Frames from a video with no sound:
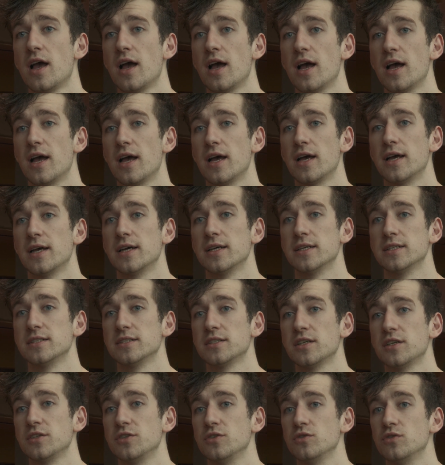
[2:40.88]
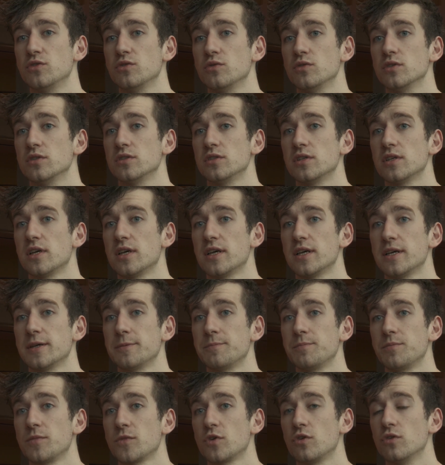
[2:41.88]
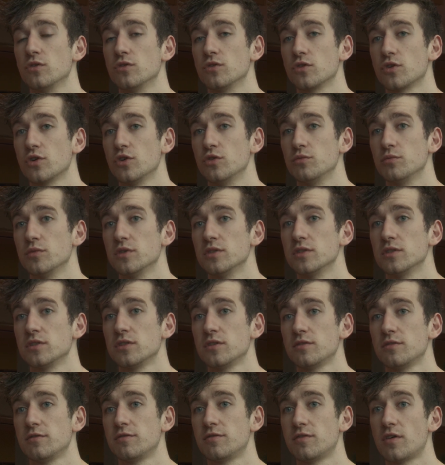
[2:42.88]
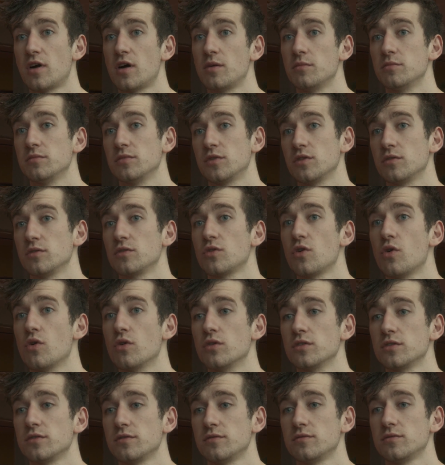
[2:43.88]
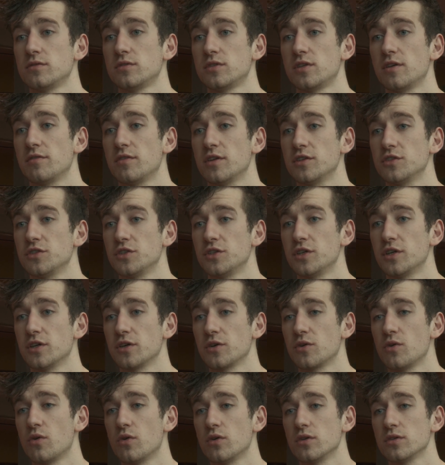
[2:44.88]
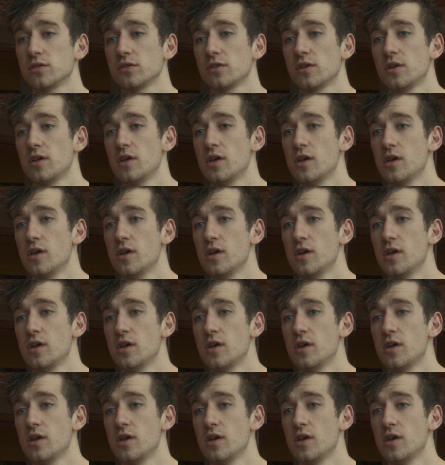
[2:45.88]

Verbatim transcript: and I knew there was a good recruitment from the course, civil engineering course.